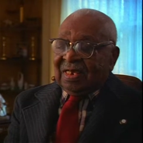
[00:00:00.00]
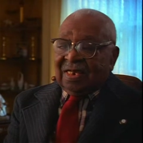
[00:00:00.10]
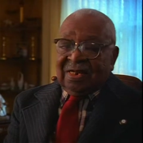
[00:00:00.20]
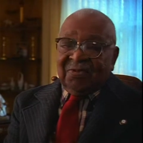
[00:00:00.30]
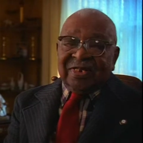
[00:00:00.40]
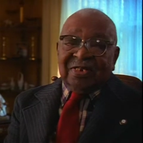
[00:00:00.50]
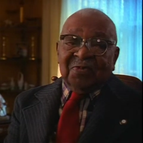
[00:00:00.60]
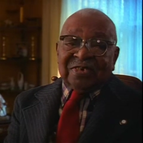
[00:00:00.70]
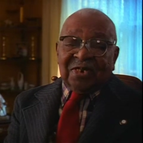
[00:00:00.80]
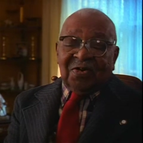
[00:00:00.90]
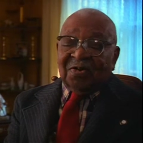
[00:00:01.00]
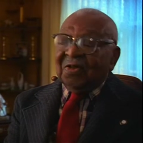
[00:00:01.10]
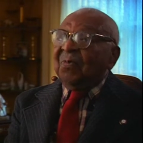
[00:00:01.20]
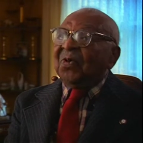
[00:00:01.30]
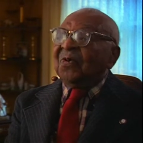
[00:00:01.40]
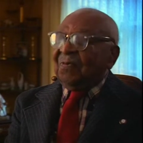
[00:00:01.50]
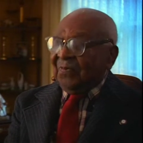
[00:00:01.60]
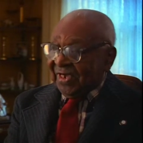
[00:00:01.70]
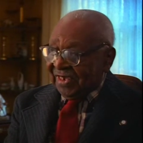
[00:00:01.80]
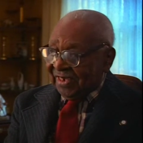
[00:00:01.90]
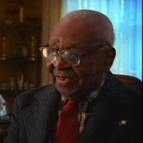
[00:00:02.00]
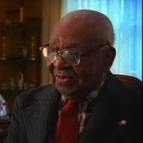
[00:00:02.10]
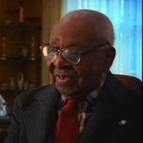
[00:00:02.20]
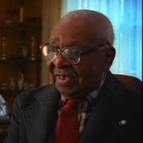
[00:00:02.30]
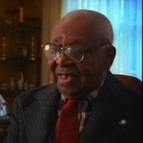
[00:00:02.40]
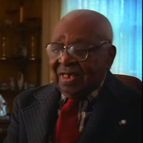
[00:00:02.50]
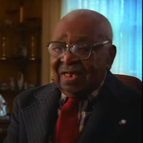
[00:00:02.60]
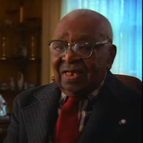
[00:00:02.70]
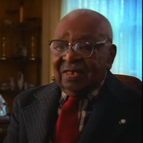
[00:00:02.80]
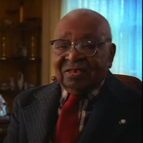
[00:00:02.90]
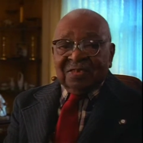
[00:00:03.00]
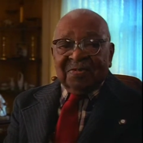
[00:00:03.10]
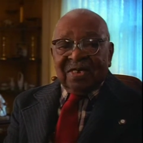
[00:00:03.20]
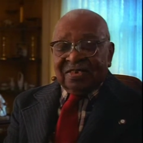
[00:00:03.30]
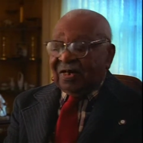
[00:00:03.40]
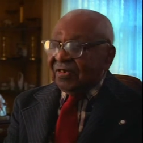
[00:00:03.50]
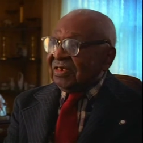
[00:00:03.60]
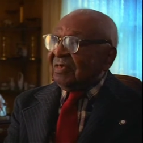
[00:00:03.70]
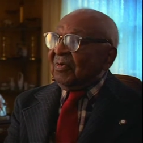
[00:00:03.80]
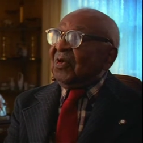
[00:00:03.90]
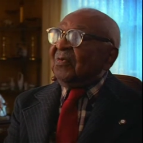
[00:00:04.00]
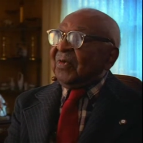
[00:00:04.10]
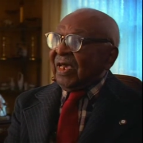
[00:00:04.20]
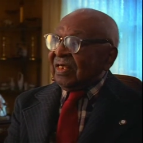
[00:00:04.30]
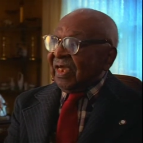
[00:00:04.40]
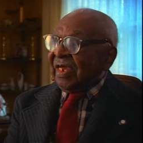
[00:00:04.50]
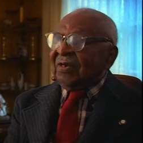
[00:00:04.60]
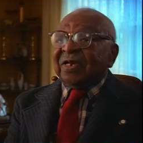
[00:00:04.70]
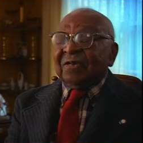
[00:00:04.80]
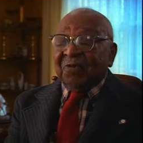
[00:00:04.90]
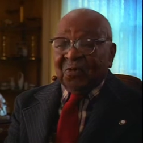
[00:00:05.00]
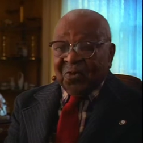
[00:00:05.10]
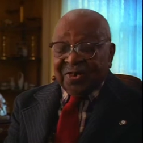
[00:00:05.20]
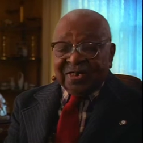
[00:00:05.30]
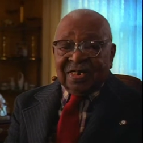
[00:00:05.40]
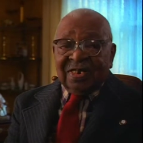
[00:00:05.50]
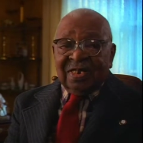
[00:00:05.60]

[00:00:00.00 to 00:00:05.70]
I went in what they call a bullpen. There's about a hundred or more men there looking for work.